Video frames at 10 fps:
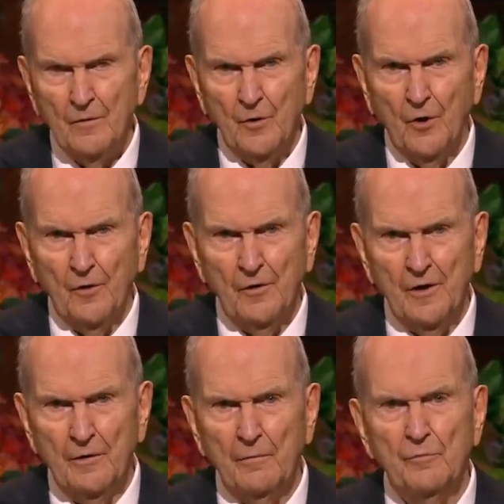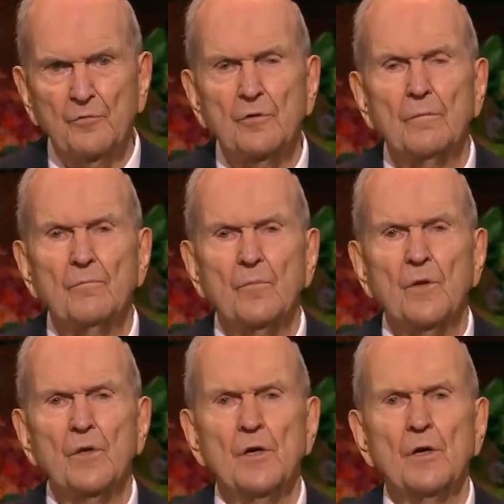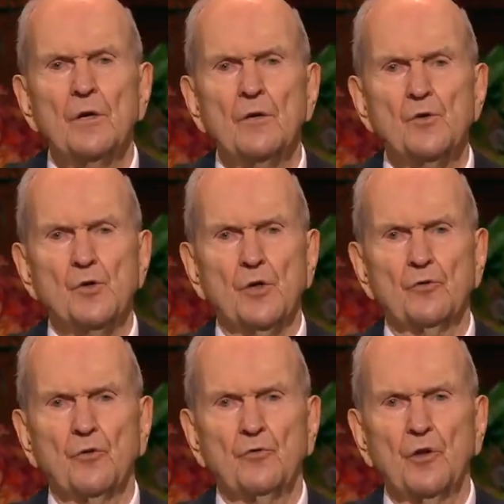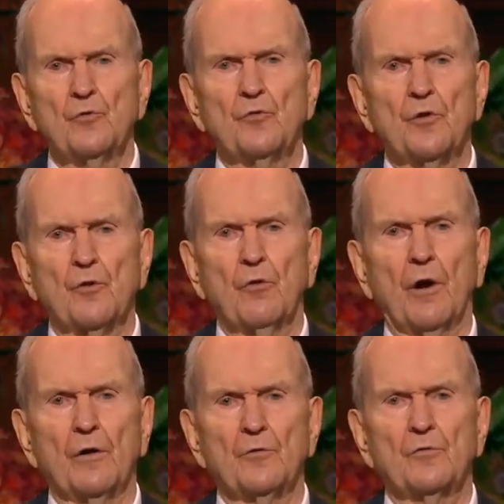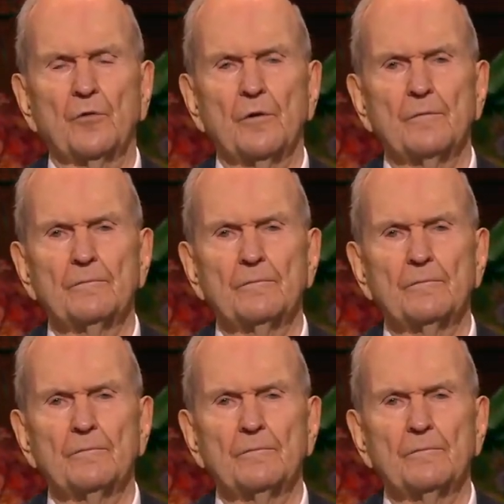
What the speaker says: God lives. Jesus is the Christ.